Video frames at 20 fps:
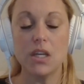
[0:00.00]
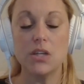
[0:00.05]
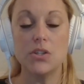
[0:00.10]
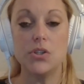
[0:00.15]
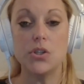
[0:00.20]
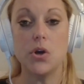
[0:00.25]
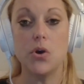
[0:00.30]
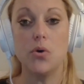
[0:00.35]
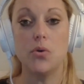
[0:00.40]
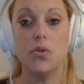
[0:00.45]

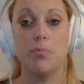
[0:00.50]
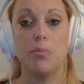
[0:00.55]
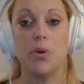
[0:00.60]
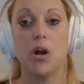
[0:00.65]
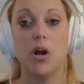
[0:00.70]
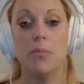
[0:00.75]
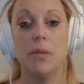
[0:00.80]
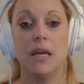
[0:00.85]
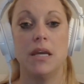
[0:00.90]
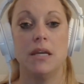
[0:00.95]
So the
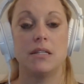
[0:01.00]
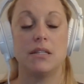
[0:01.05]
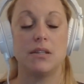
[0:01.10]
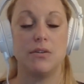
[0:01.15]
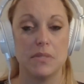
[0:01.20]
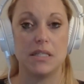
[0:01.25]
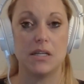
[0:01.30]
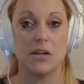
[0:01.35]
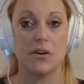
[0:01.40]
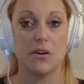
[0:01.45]

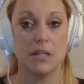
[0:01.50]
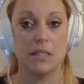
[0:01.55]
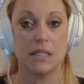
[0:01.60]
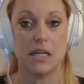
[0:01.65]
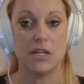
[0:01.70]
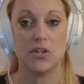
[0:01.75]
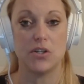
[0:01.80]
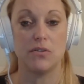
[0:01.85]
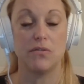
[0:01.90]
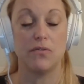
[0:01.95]
permanent
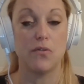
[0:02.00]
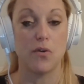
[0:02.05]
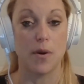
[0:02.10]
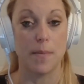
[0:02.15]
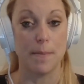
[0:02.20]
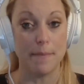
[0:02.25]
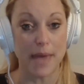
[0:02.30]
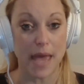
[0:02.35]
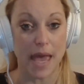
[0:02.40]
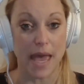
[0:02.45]
sterilization
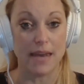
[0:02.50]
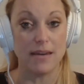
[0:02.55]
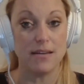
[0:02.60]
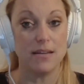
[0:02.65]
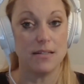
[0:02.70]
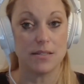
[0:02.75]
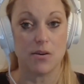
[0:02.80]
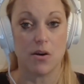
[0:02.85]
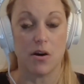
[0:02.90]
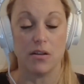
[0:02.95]
for men
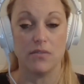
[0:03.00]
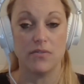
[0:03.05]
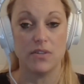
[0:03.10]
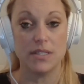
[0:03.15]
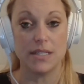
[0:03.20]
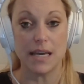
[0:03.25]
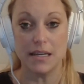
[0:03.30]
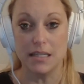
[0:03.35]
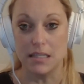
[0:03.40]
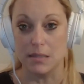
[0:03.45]
is called a
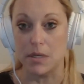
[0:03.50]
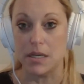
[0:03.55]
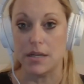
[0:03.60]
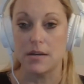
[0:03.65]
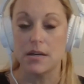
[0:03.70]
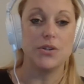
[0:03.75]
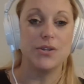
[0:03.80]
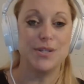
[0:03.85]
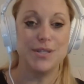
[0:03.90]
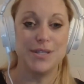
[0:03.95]
vasectomy.
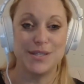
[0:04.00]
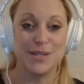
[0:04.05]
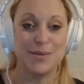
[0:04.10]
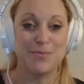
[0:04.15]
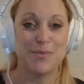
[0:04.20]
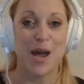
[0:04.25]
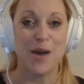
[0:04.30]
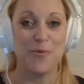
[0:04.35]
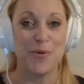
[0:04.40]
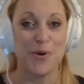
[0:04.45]
So this is in
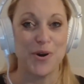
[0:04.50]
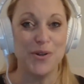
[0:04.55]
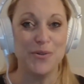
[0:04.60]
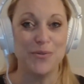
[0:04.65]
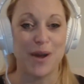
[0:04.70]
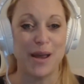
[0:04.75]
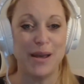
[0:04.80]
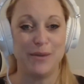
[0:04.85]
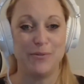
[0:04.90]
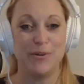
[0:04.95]
my world,
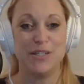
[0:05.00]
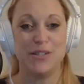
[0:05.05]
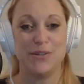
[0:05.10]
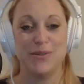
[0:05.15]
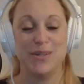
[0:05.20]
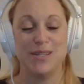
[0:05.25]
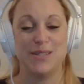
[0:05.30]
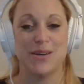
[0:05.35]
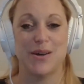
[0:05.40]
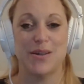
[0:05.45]
right? We do
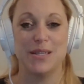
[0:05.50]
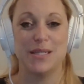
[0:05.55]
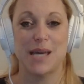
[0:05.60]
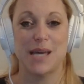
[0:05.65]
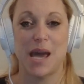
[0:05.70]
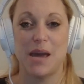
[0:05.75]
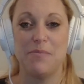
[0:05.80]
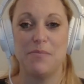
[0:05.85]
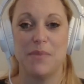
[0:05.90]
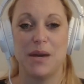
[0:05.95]
these all the
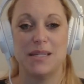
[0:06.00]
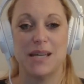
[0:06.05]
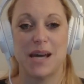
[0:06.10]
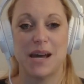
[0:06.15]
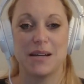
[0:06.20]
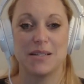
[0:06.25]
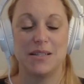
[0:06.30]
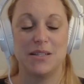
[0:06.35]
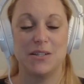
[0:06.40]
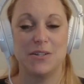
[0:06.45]
time. My
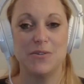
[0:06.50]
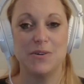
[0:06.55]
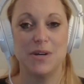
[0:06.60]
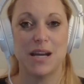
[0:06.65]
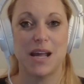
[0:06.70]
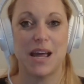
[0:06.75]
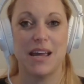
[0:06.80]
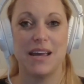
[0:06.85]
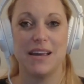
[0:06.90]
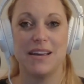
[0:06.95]
docs do,
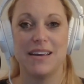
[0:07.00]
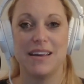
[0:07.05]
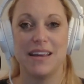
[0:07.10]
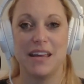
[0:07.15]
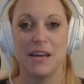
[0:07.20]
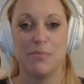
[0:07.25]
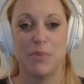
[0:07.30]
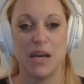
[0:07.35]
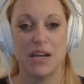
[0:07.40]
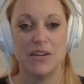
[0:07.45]
and I
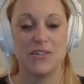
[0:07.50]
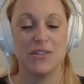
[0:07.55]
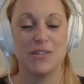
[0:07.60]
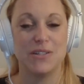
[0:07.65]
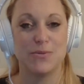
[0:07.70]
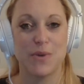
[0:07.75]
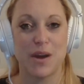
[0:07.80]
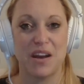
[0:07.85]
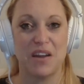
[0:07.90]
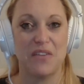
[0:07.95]
get
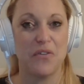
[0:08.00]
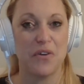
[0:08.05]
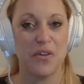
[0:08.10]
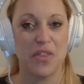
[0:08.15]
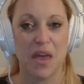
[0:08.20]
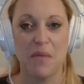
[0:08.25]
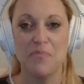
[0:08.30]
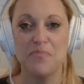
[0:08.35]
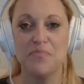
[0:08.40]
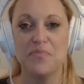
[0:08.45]
patients ready for
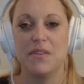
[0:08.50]
them.